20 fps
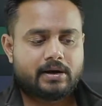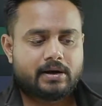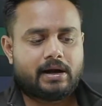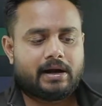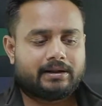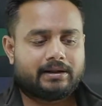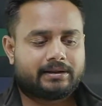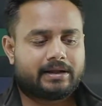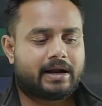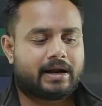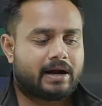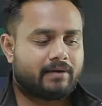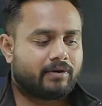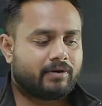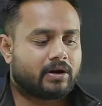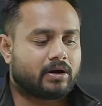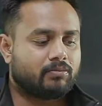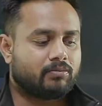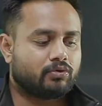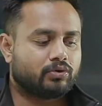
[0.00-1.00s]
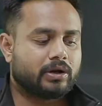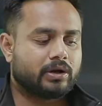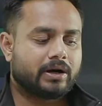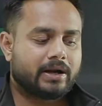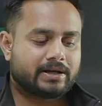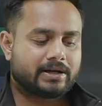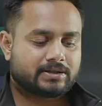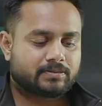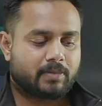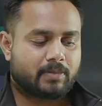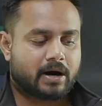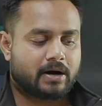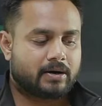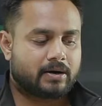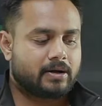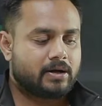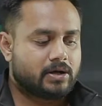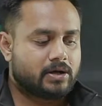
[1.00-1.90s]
and then I will come to the next part.